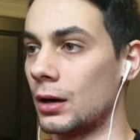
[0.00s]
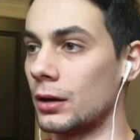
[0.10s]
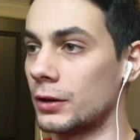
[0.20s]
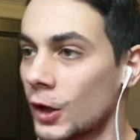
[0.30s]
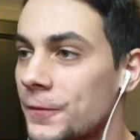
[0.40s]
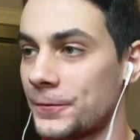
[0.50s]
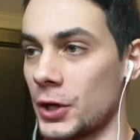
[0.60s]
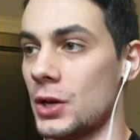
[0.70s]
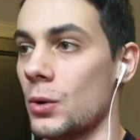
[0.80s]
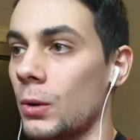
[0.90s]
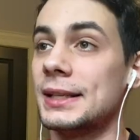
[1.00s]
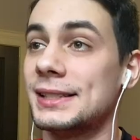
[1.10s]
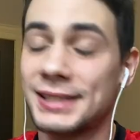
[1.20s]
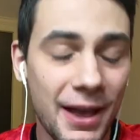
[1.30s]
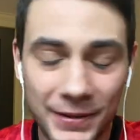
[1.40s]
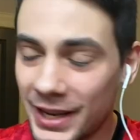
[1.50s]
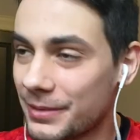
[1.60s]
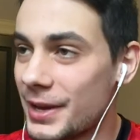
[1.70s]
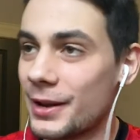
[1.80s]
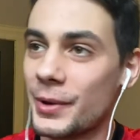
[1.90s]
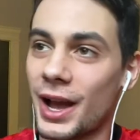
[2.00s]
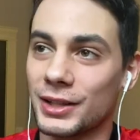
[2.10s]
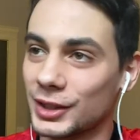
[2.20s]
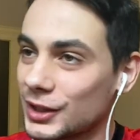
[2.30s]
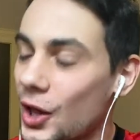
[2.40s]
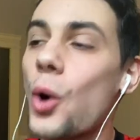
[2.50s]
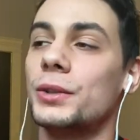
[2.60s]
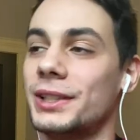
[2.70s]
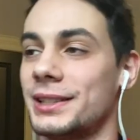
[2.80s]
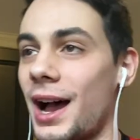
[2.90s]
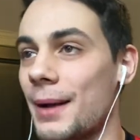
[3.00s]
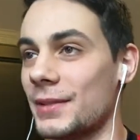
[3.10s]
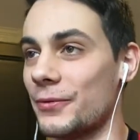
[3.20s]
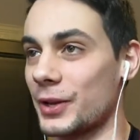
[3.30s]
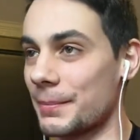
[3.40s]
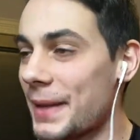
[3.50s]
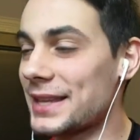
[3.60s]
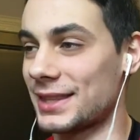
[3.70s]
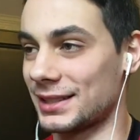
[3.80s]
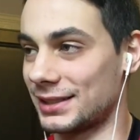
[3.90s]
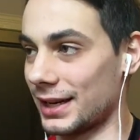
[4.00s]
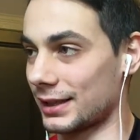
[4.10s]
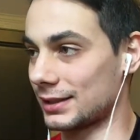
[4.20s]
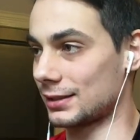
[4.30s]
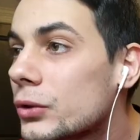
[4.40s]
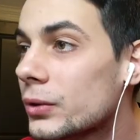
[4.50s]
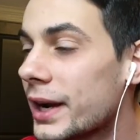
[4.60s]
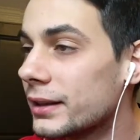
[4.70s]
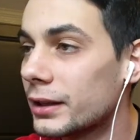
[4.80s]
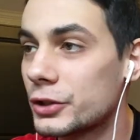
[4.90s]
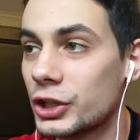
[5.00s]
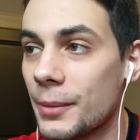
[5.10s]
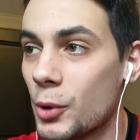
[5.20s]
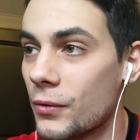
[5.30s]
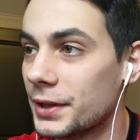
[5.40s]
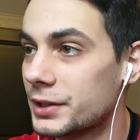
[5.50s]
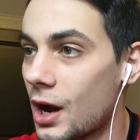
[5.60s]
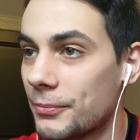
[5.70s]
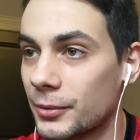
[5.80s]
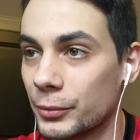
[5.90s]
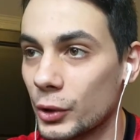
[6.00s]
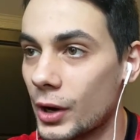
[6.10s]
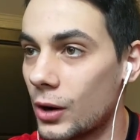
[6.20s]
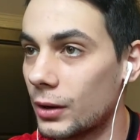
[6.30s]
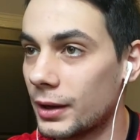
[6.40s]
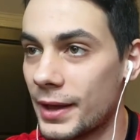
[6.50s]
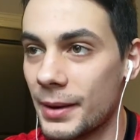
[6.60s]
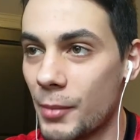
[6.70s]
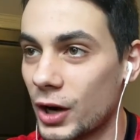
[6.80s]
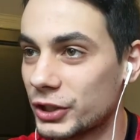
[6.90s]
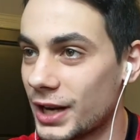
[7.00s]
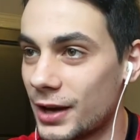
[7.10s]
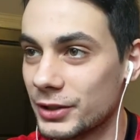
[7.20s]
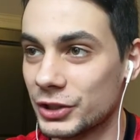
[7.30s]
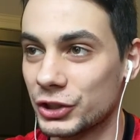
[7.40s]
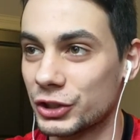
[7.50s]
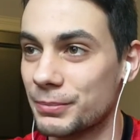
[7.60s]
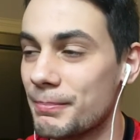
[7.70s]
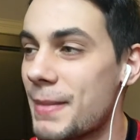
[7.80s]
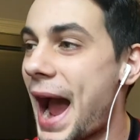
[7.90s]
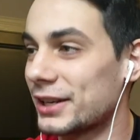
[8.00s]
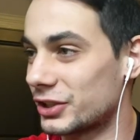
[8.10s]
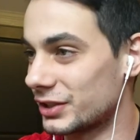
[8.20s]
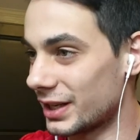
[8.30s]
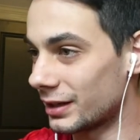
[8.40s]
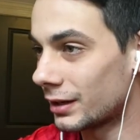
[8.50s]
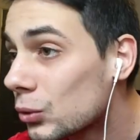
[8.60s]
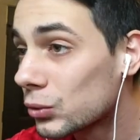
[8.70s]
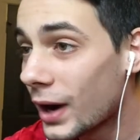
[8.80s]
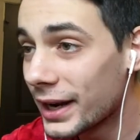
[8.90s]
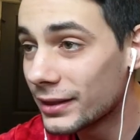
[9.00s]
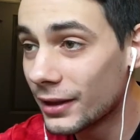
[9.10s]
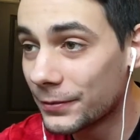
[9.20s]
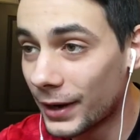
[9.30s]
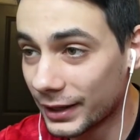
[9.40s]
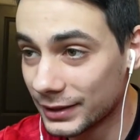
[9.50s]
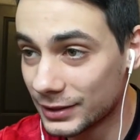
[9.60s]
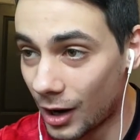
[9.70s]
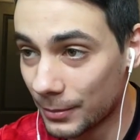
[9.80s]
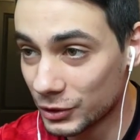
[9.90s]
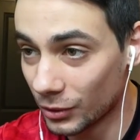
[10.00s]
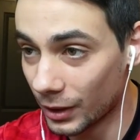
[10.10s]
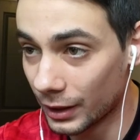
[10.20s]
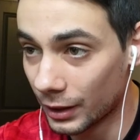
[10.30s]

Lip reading: Good for you. 70th minute, we got loads of time left. We can make this 6. Great little chip over the top from Bruno, and then Martial just smashes it right in the fucking top drawer.